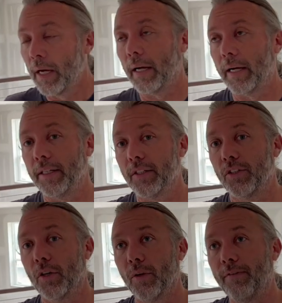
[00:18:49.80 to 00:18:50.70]
Uh,
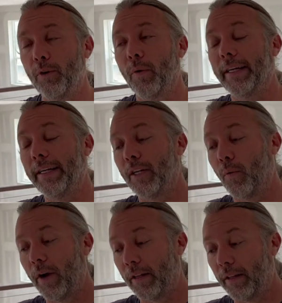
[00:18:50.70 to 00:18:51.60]
so if you want to dig a
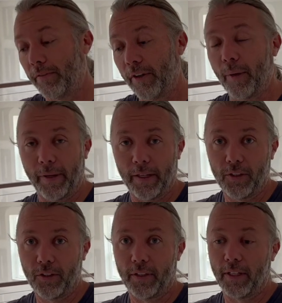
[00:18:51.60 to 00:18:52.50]
well in the
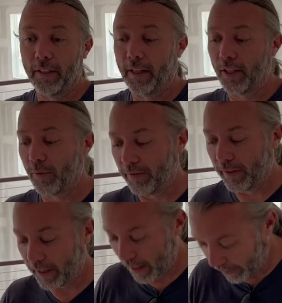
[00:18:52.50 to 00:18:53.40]
Philippines, you dig like three feet down,